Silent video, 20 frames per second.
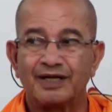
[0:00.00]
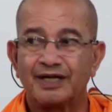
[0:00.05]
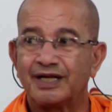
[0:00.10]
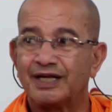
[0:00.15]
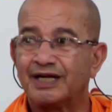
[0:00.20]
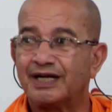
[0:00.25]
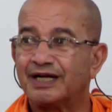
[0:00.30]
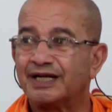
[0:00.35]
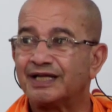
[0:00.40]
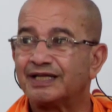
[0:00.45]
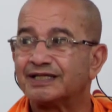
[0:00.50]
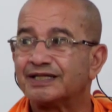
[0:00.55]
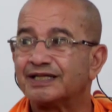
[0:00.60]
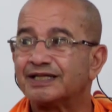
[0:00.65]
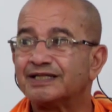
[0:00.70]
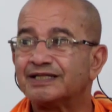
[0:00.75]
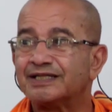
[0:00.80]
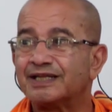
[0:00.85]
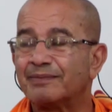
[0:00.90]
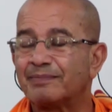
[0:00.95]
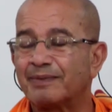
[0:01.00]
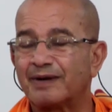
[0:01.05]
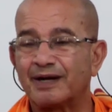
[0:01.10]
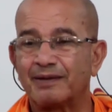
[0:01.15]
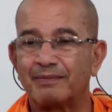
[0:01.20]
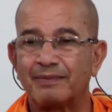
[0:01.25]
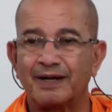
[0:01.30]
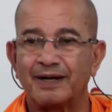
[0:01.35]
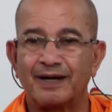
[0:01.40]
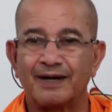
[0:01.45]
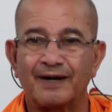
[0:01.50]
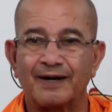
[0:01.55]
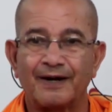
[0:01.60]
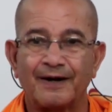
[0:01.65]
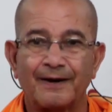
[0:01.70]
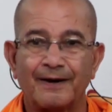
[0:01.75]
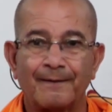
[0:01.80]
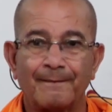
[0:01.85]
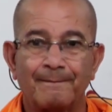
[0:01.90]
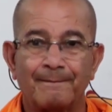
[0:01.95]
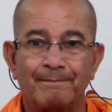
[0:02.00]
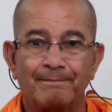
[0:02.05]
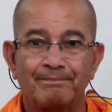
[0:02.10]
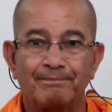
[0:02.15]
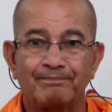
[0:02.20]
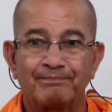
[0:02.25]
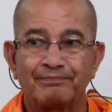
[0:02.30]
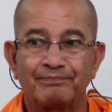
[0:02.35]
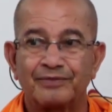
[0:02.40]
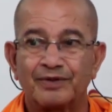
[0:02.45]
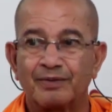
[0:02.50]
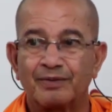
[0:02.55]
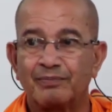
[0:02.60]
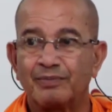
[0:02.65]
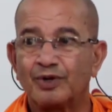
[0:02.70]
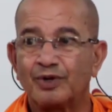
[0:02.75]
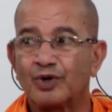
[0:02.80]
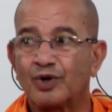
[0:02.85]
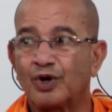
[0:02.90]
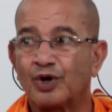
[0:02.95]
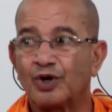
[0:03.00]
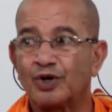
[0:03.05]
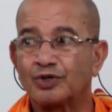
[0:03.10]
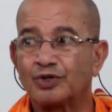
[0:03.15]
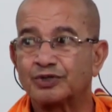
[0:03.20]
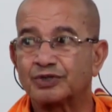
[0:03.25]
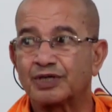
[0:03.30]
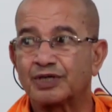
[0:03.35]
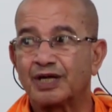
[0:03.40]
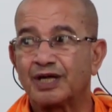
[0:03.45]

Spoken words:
it is inseparable because